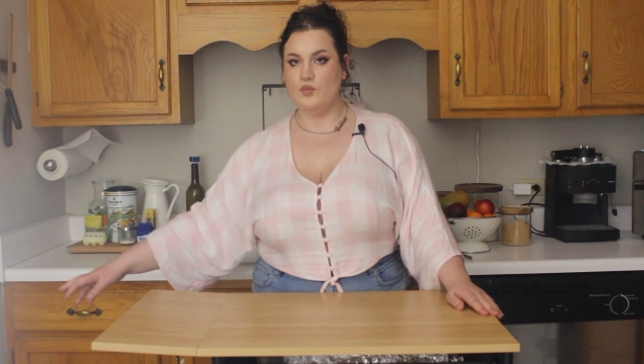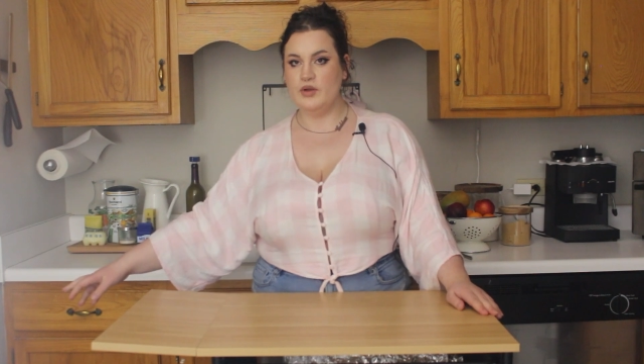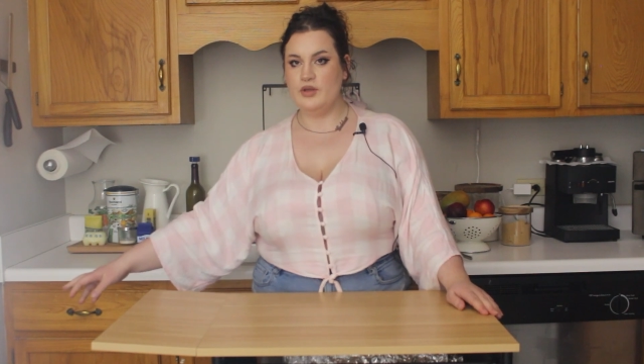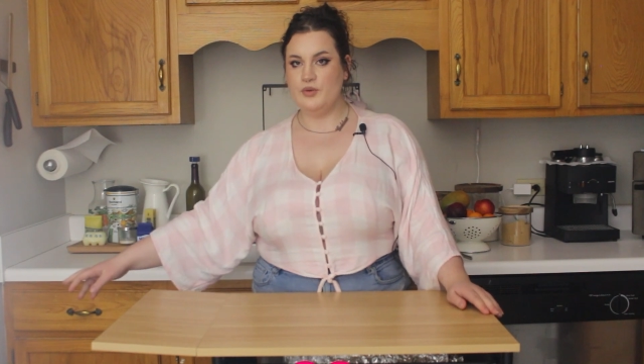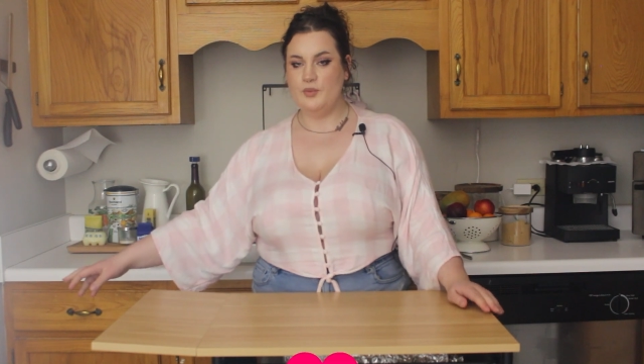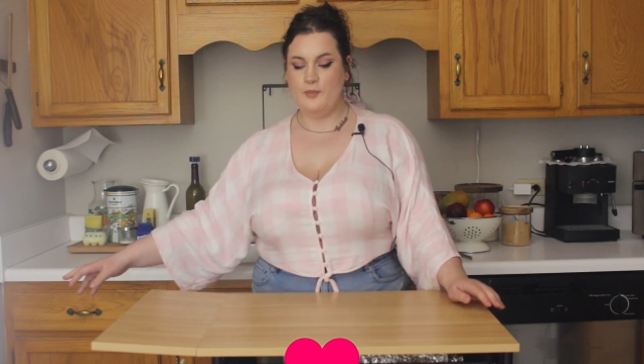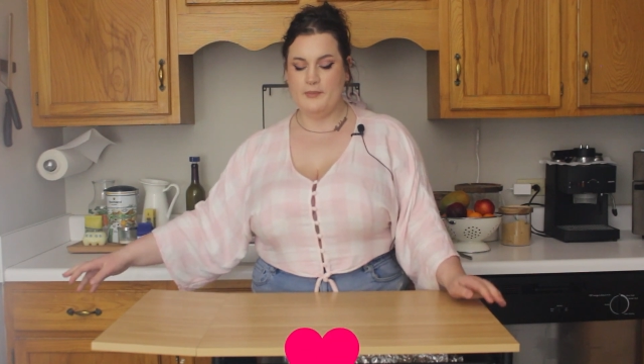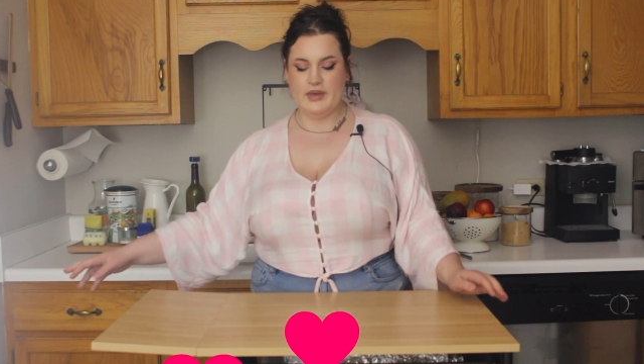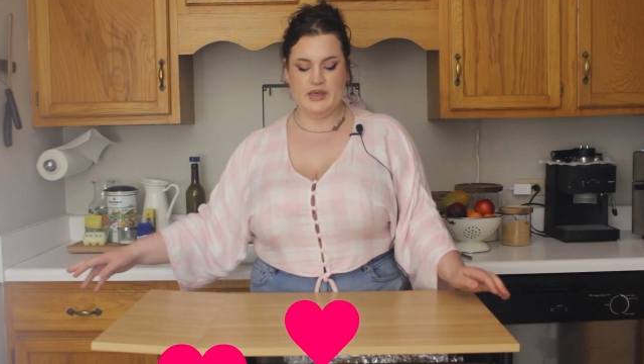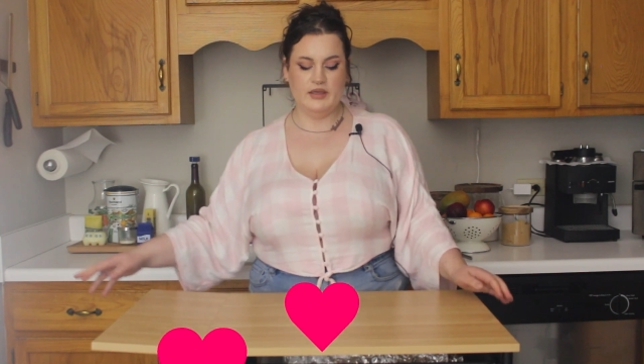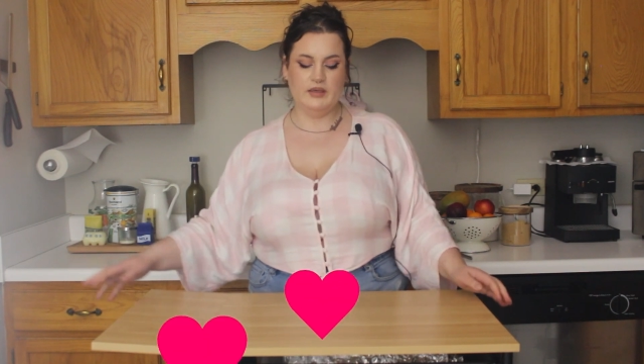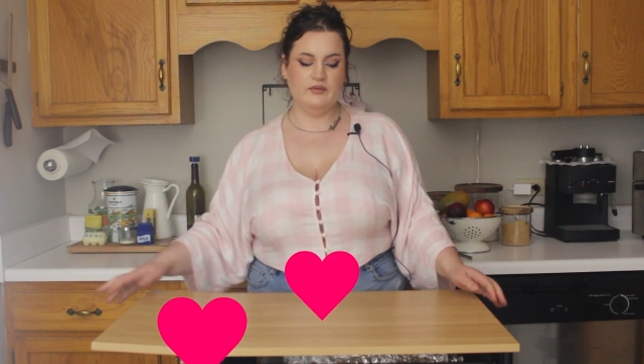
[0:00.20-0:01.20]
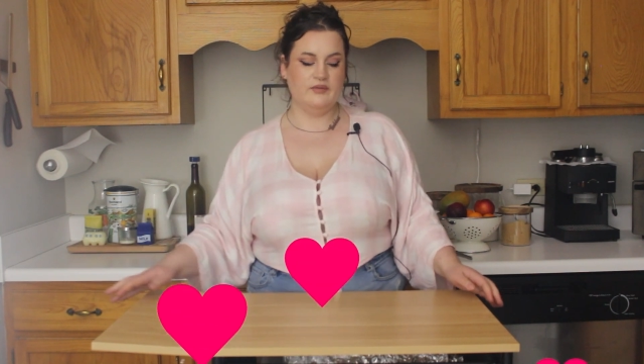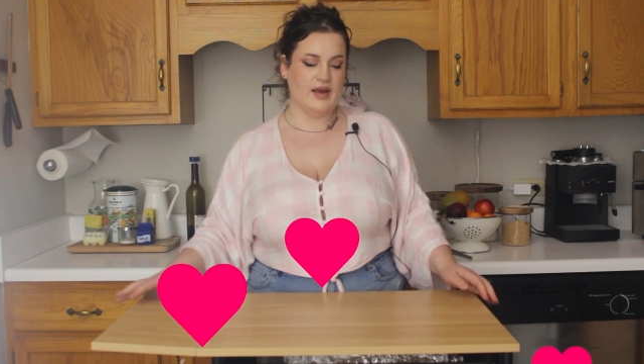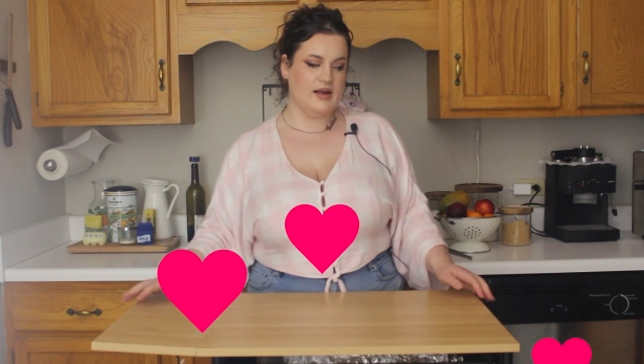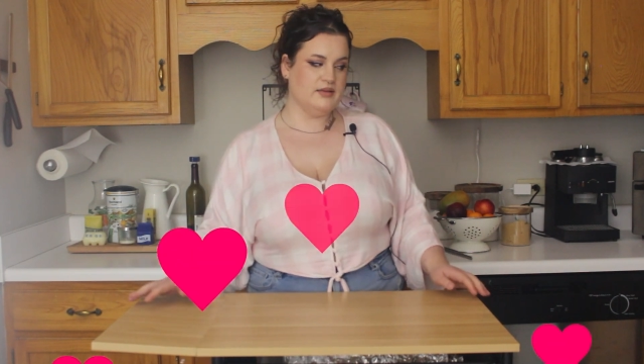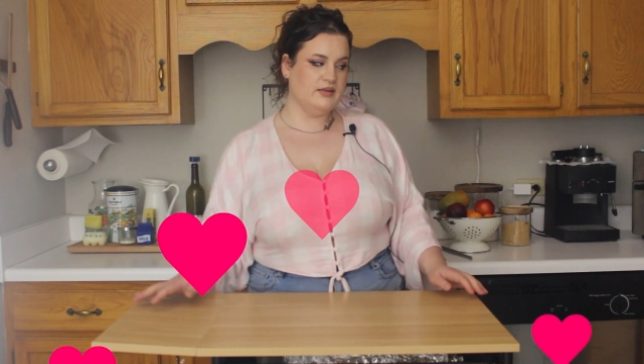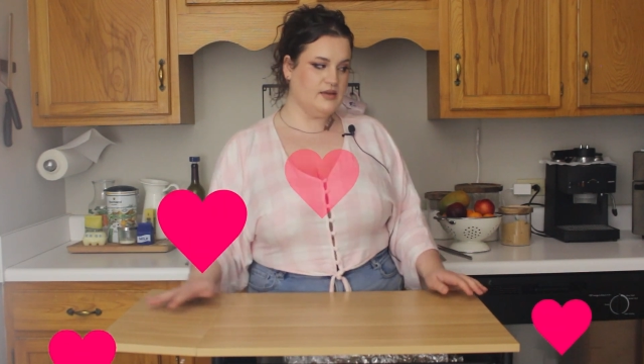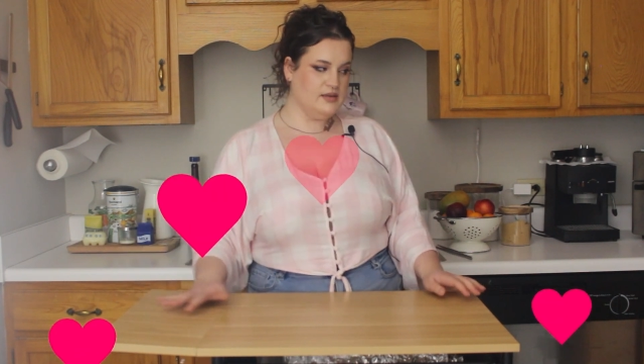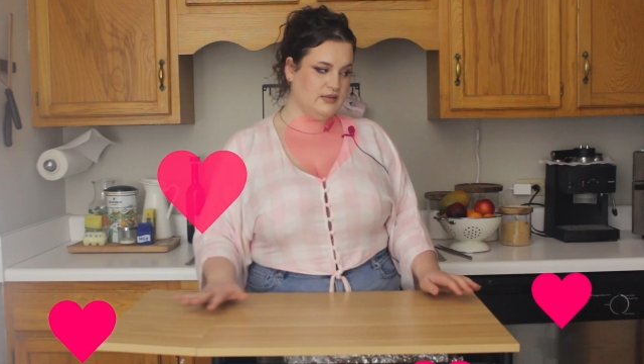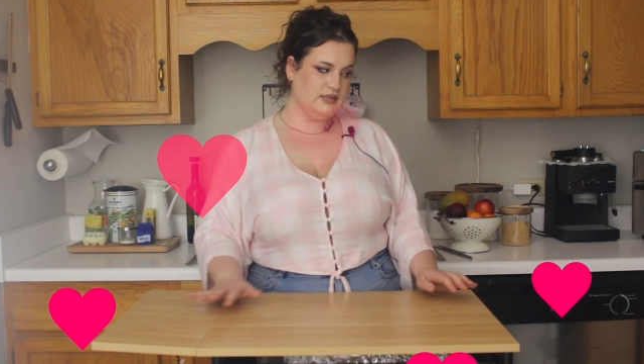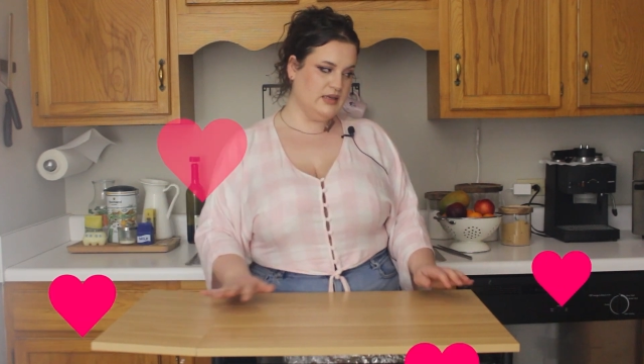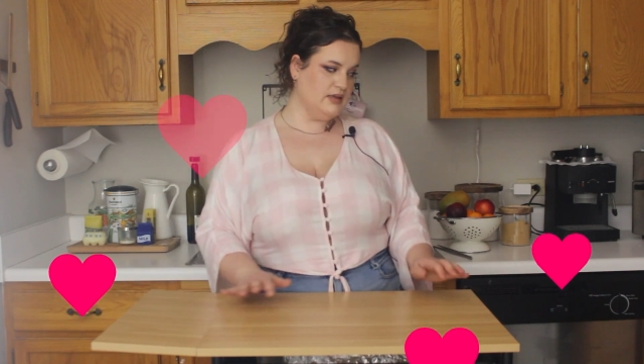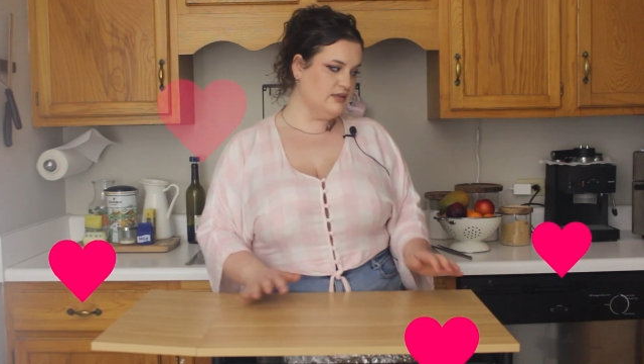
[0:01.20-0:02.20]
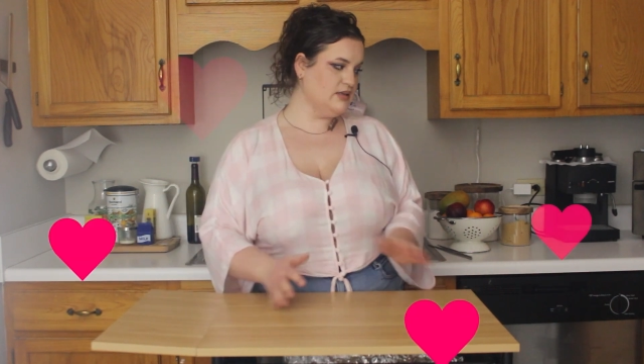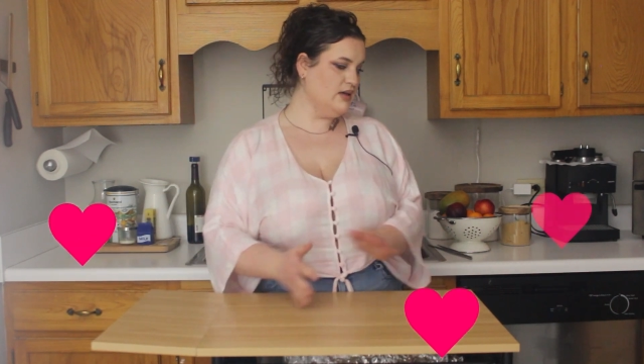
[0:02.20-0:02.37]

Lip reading: What do you mean Valentine's Day is